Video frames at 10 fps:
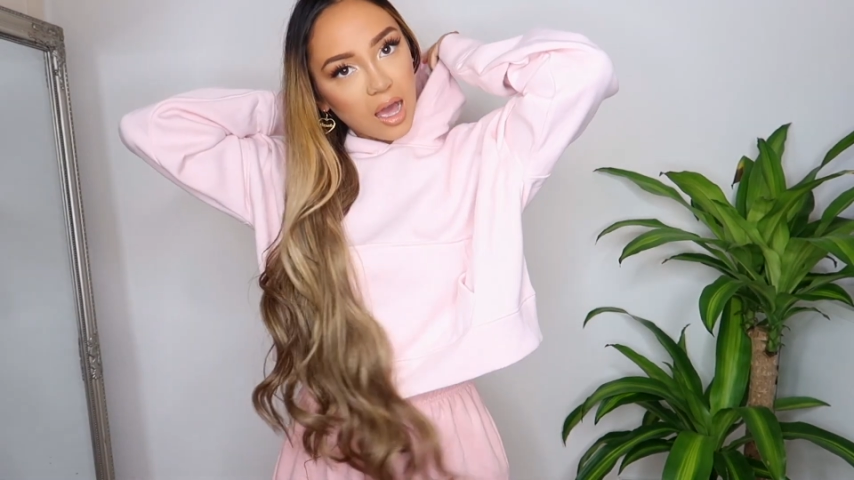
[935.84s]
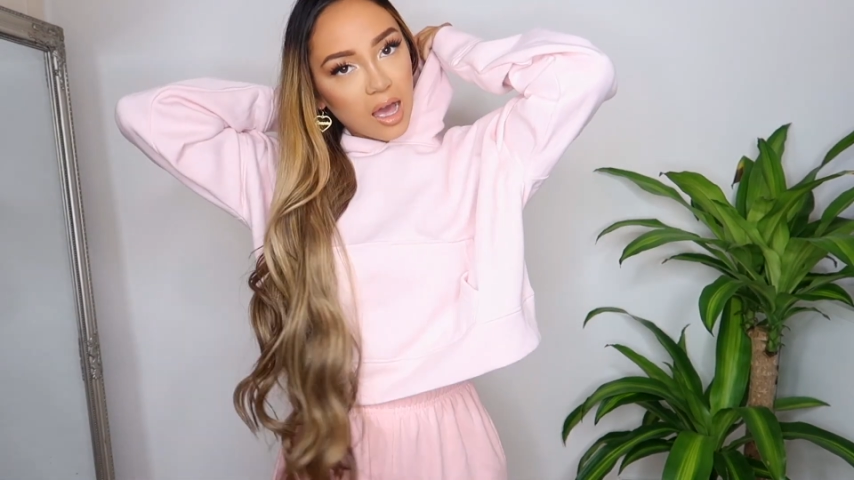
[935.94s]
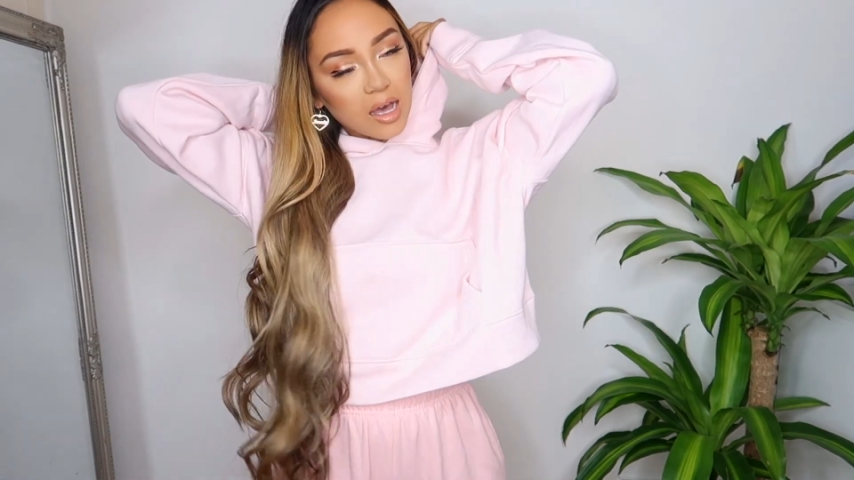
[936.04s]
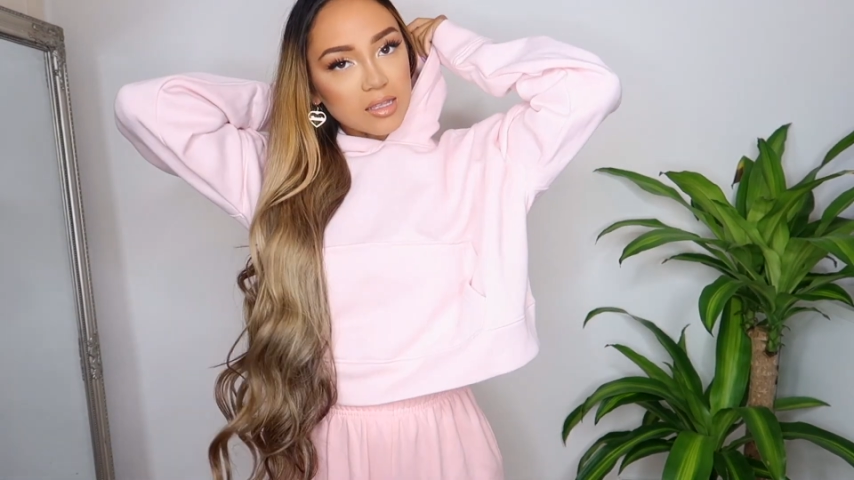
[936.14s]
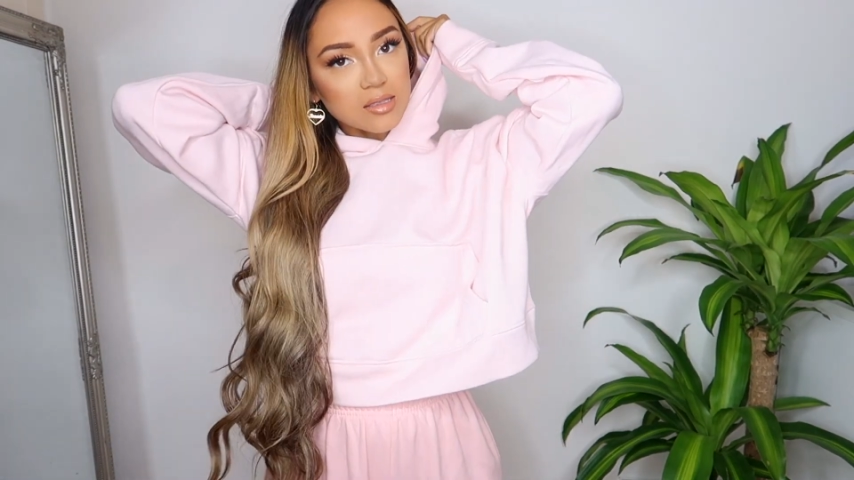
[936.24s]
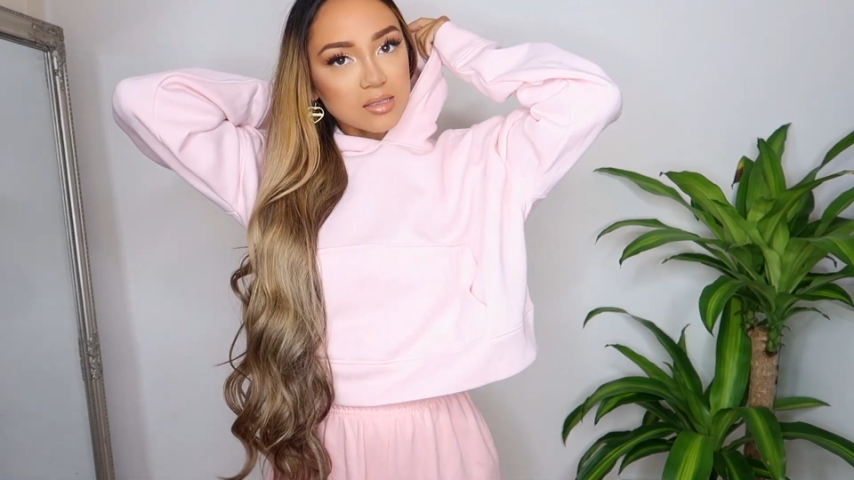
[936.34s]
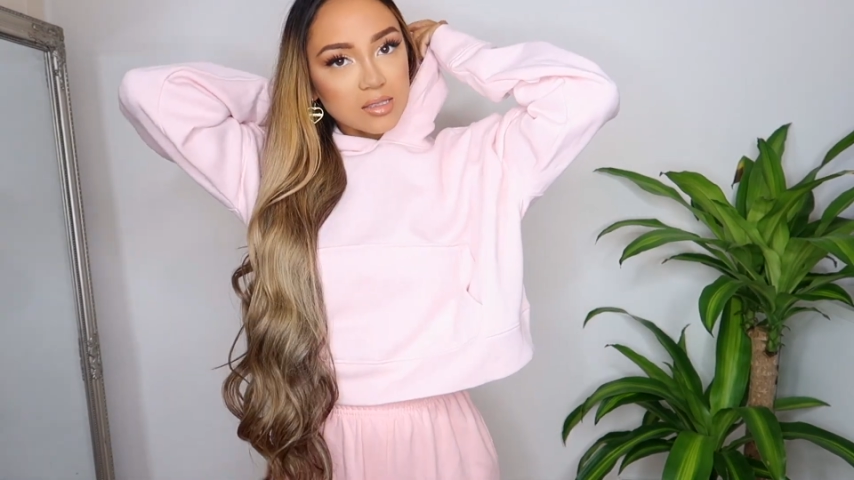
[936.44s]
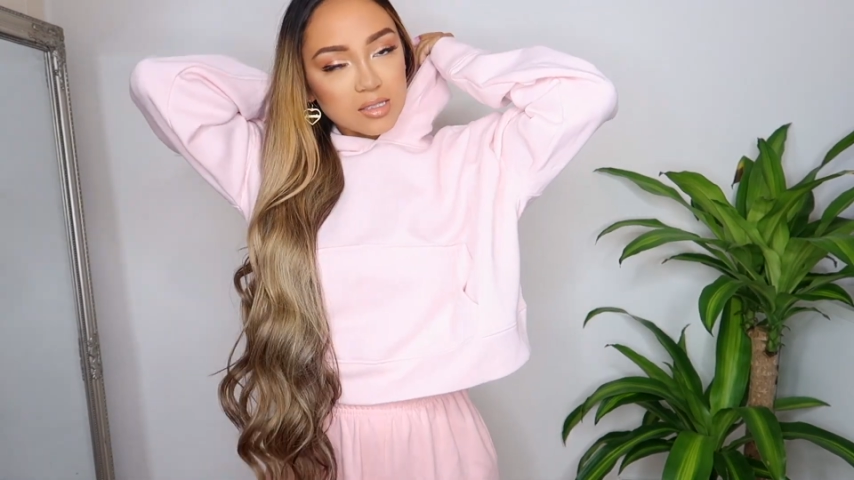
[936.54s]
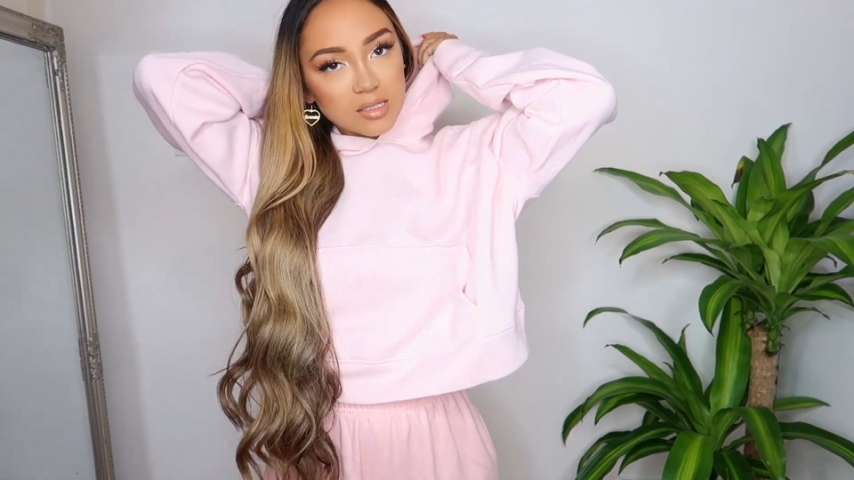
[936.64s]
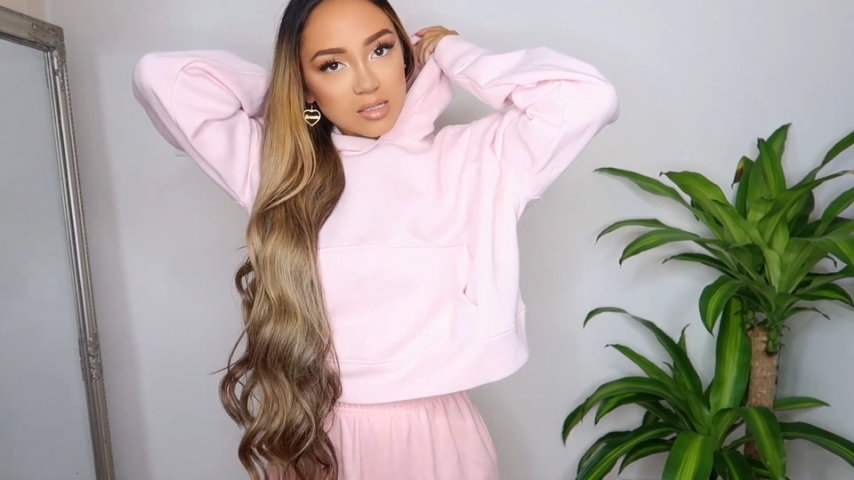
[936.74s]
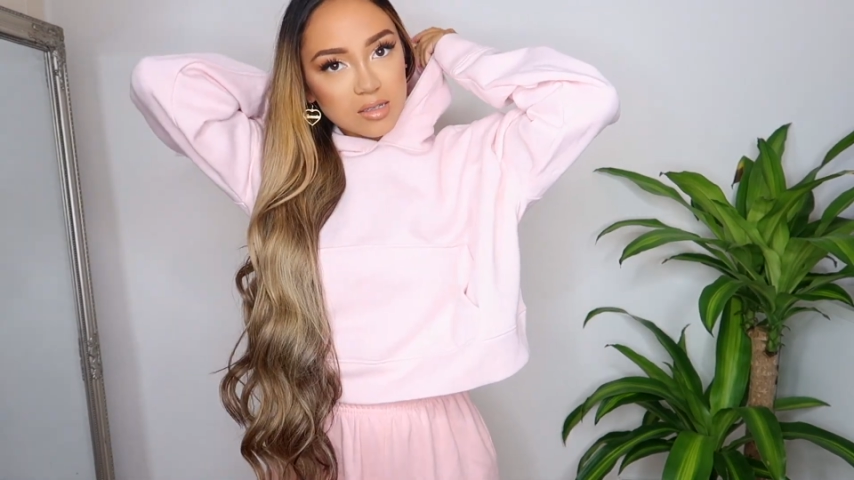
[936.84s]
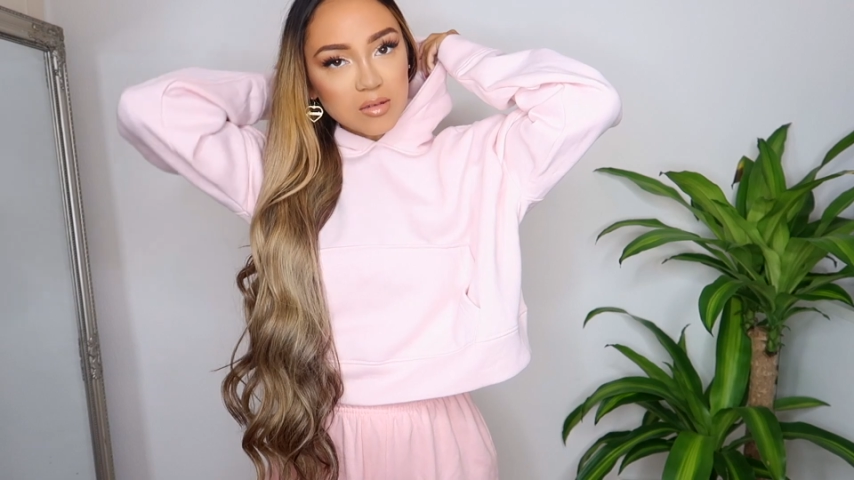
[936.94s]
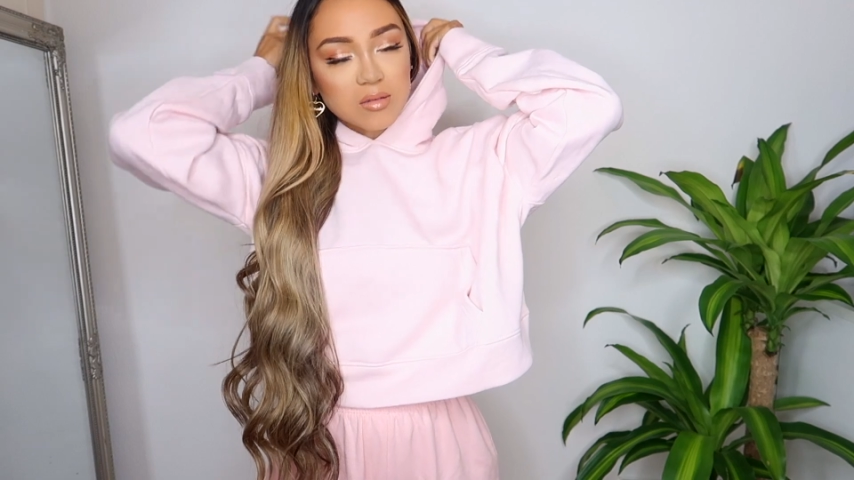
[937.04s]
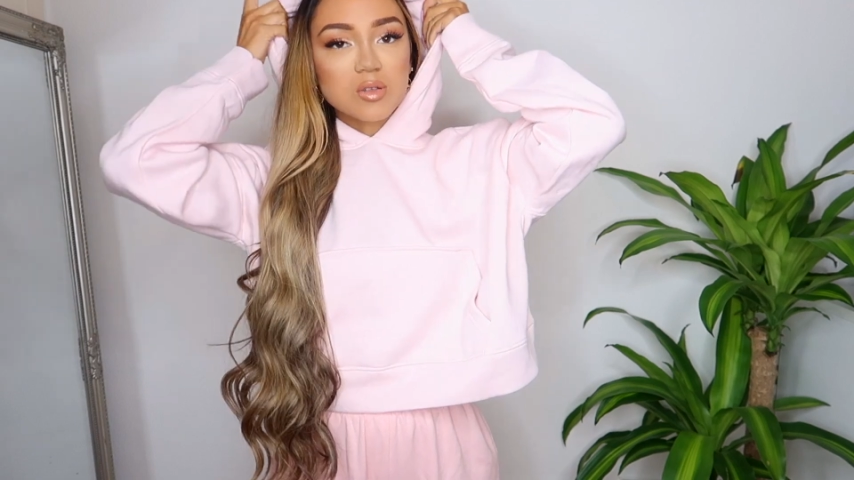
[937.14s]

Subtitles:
And I